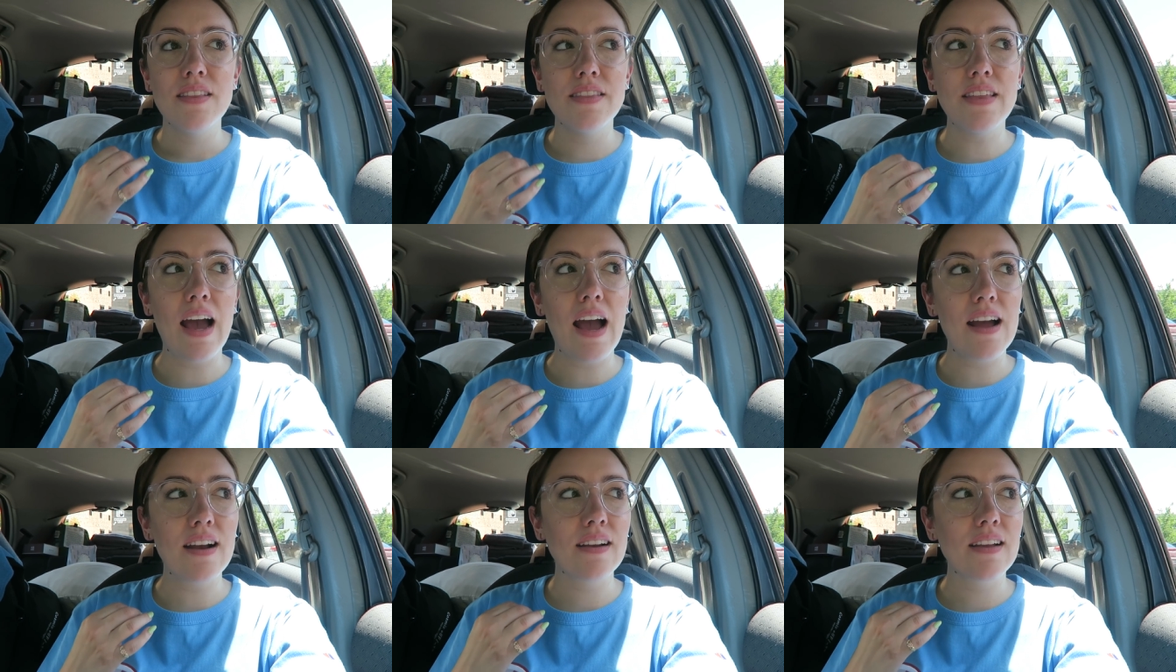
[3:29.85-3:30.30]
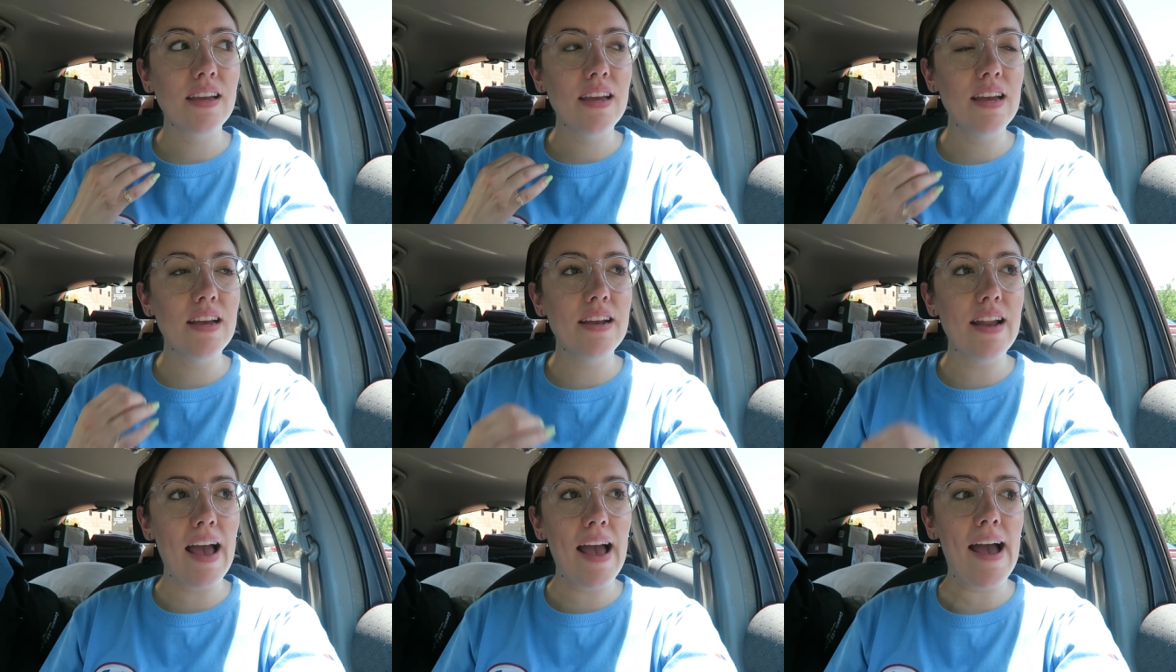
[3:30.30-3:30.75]
that
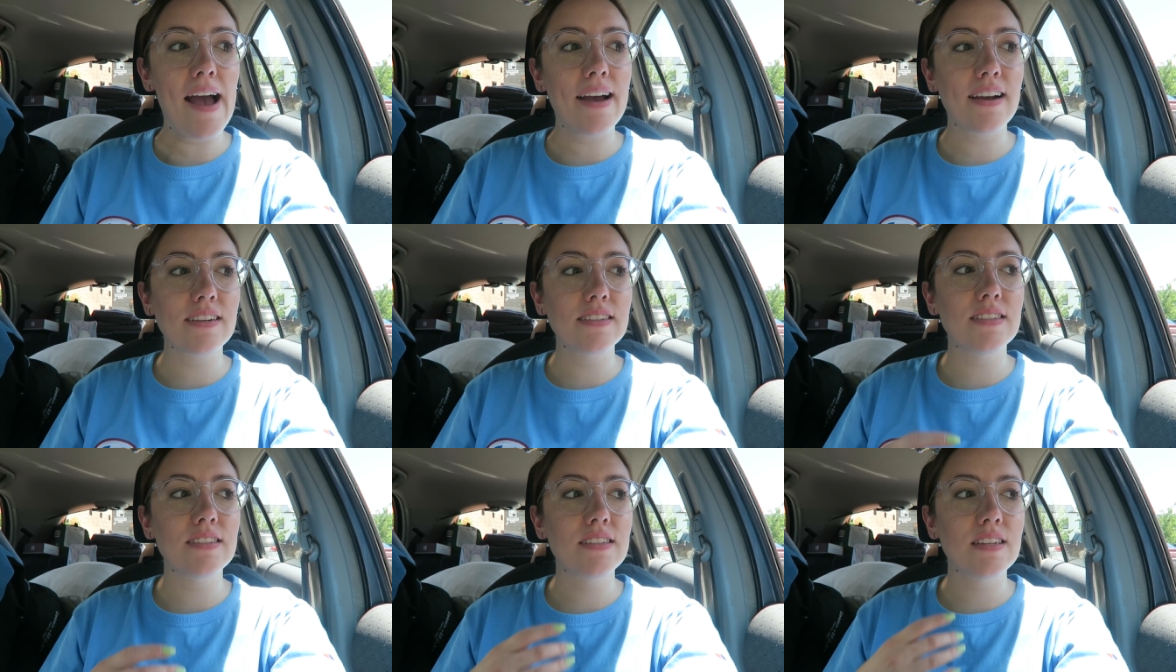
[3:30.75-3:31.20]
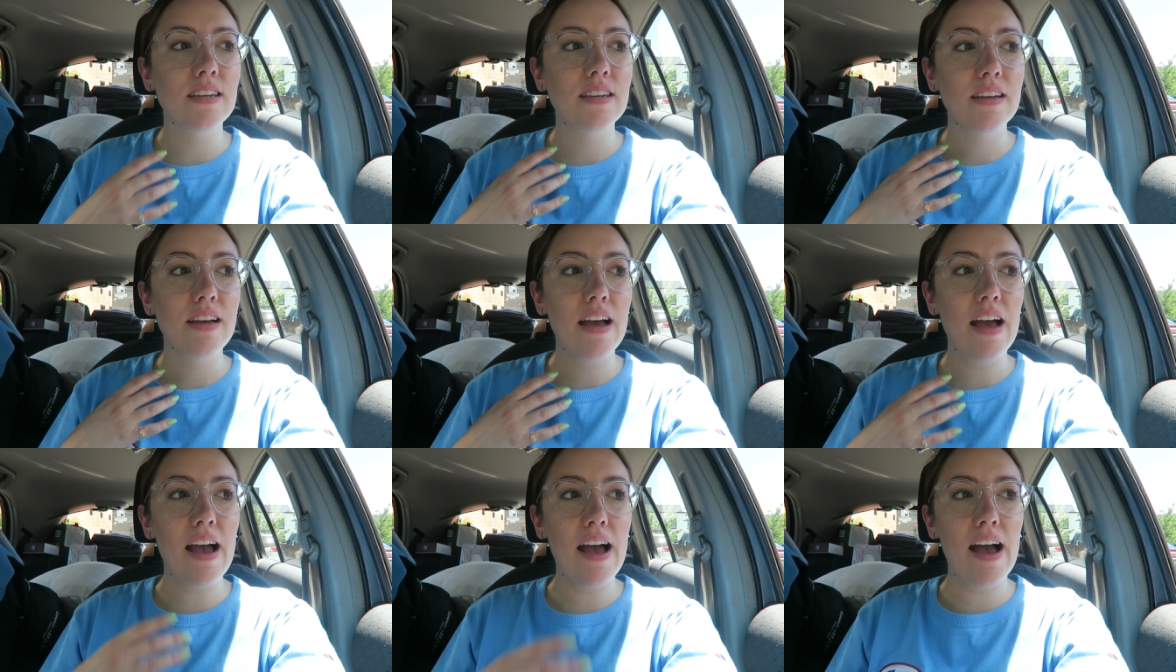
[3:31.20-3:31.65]
can act
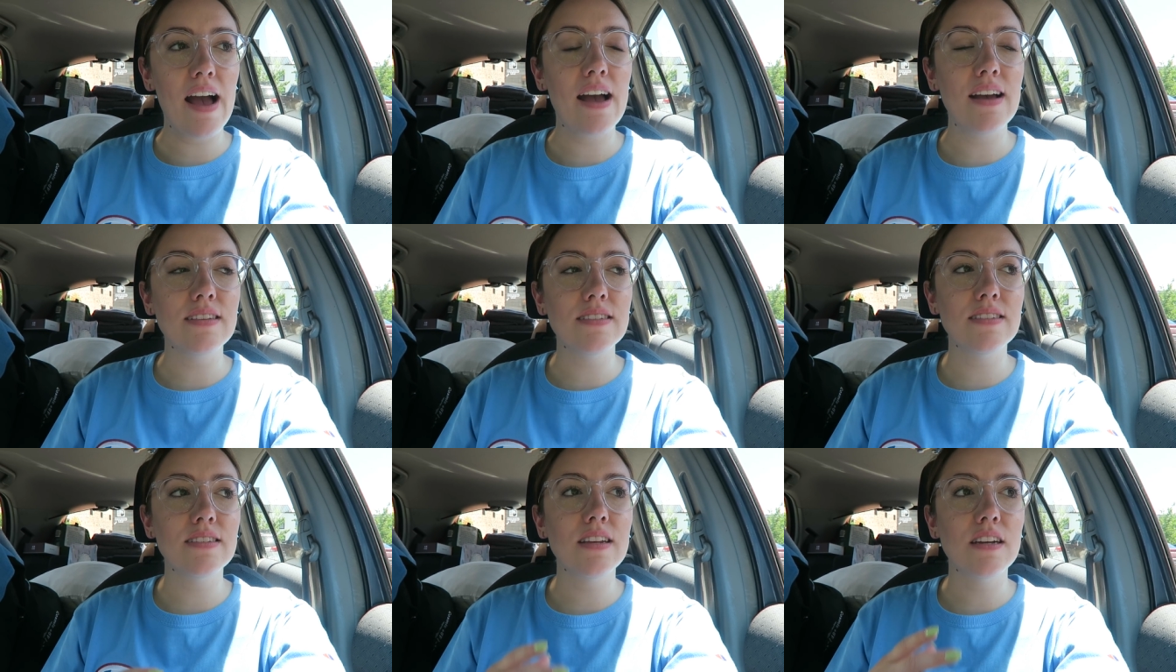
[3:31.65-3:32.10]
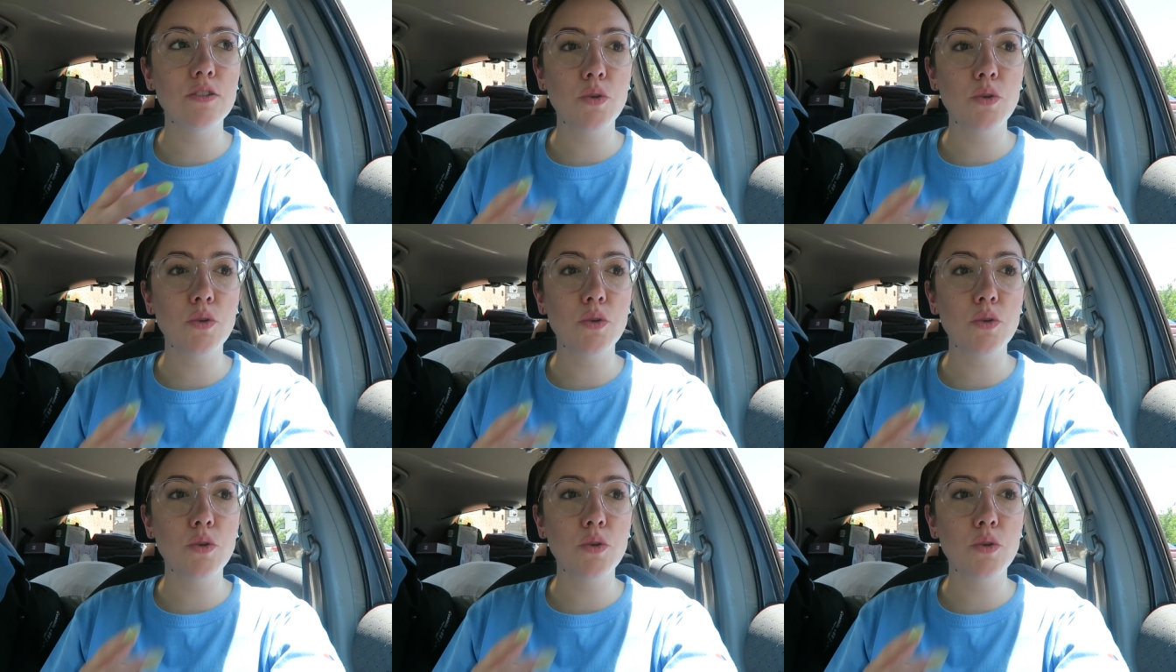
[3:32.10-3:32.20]
as